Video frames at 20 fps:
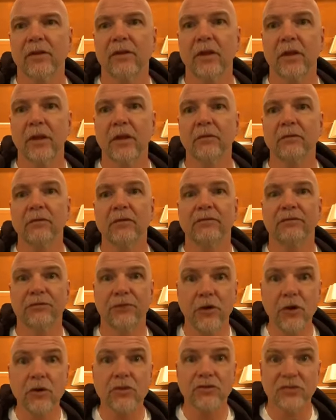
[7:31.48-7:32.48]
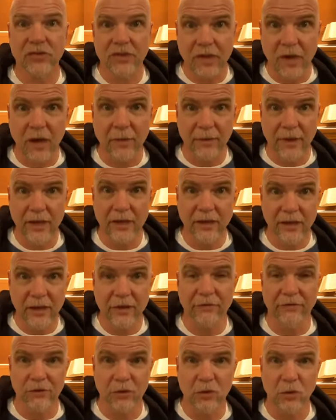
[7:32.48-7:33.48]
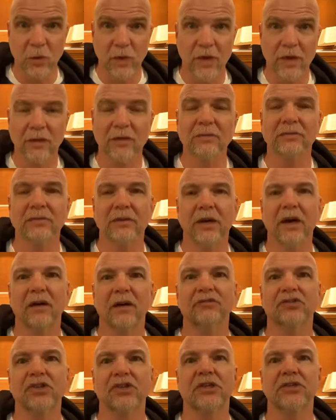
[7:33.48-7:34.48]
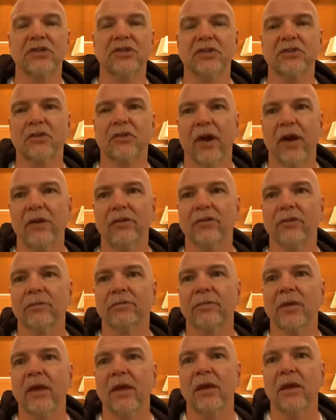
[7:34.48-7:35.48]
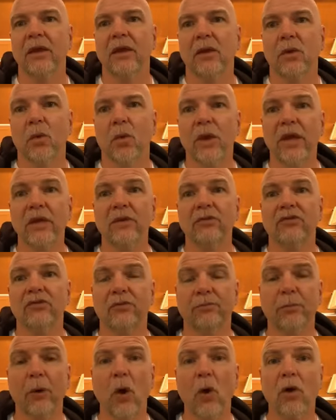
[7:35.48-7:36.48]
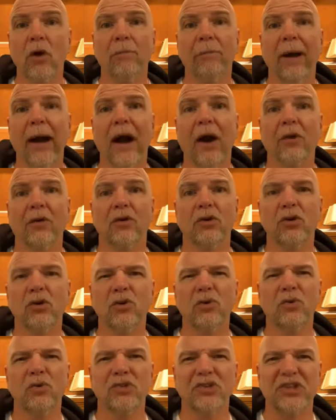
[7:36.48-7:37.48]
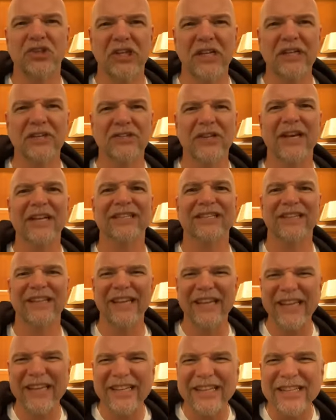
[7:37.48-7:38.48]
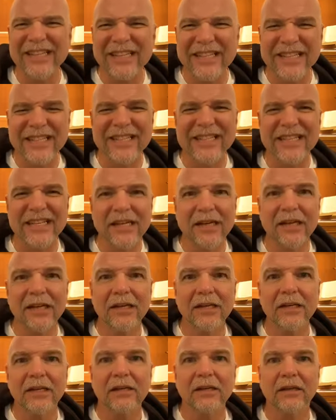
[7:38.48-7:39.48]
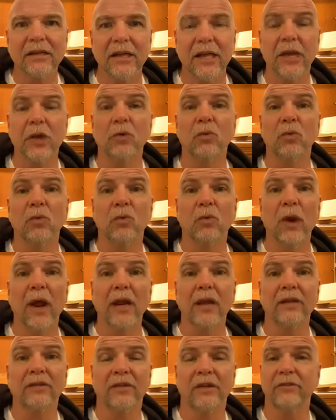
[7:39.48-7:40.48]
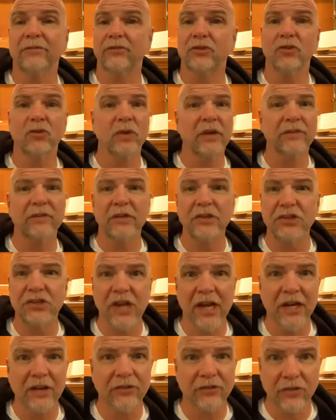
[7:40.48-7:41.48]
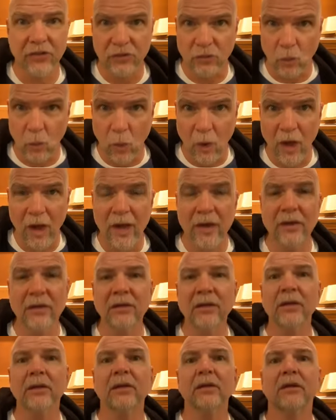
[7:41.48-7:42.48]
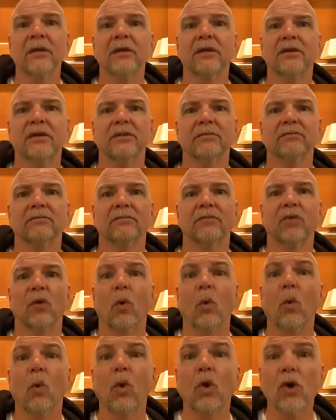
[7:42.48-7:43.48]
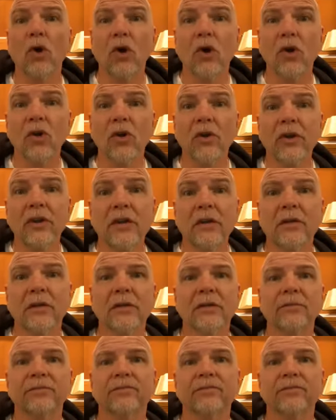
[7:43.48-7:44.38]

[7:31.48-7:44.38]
the first coming, if you will, of Jesus Christ. We spoke about who Jesus is in relative to even Genesis 1, the Word,